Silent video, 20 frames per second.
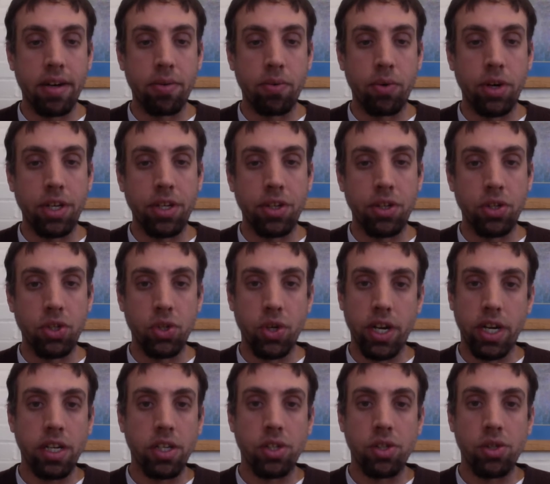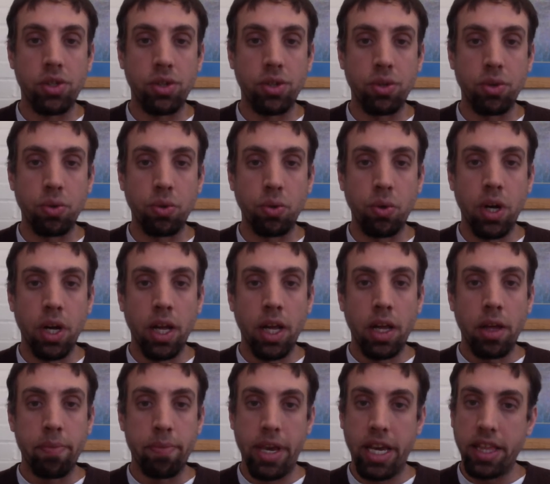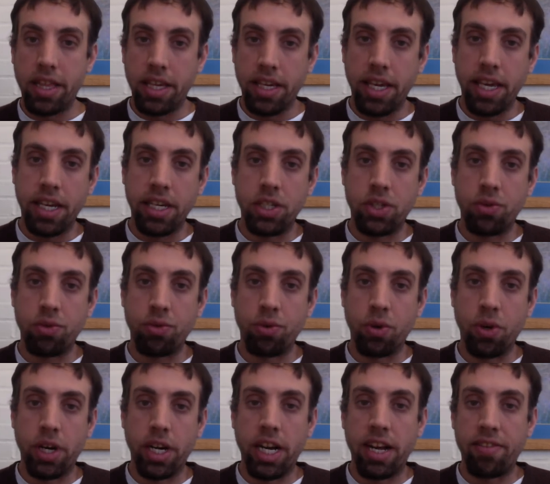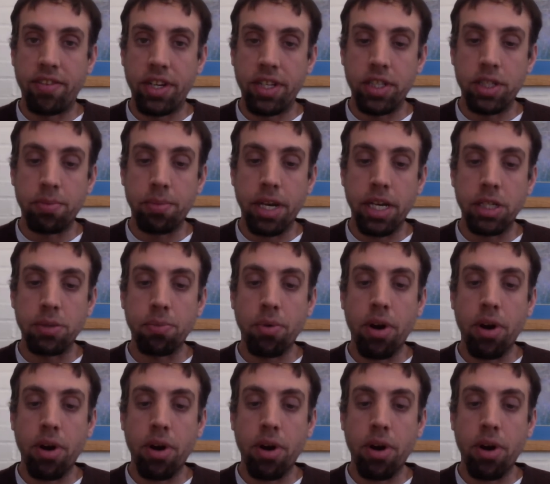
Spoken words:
when you're trying to make the case for an evidence-based